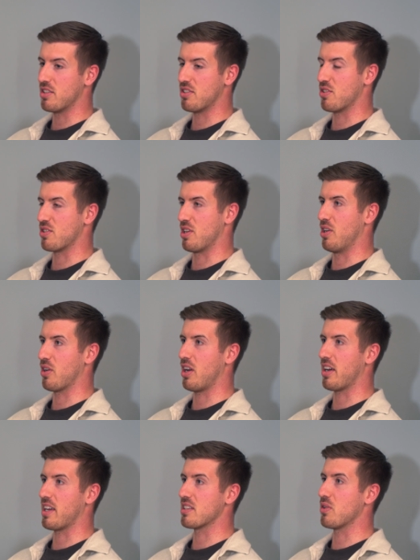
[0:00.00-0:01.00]
just doesn't look
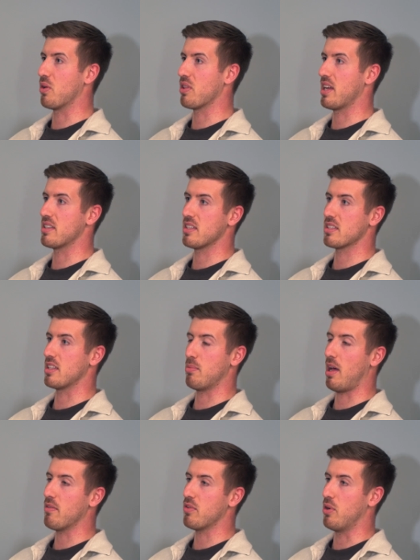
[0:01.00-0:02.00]
like it's authentic to the
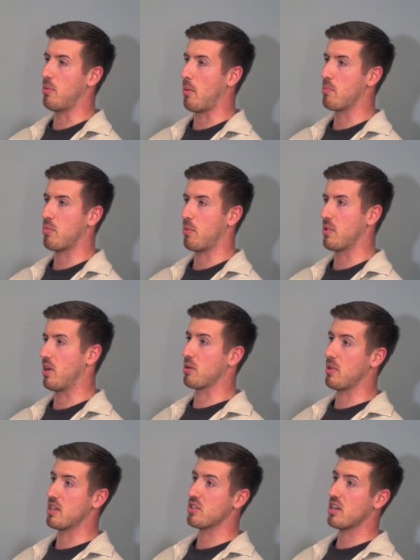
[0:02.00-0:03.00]
platform, I'm probably not
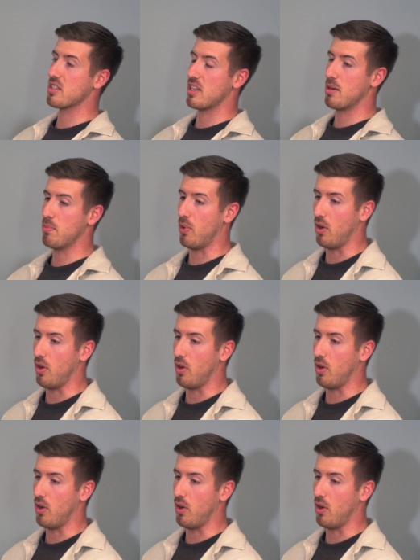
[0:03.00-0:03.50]
going to be interested.